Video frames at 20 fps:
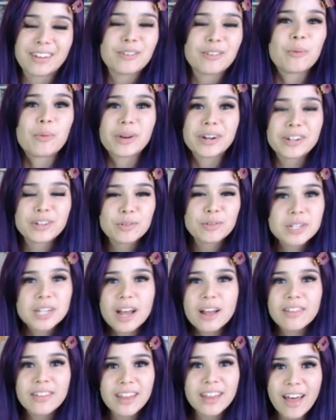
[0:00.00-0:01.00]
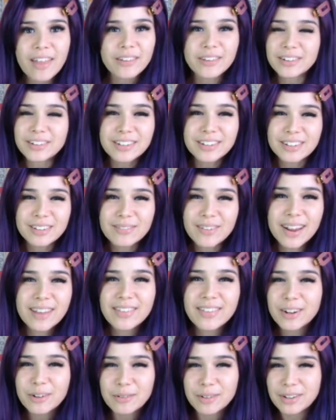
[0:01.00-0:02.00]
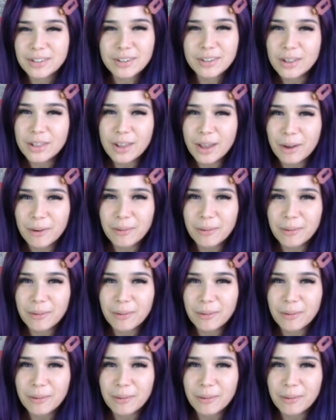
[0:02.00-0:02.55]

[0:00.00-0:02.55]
Don't worry. Don't tell the others. It's fine. They don't need to know.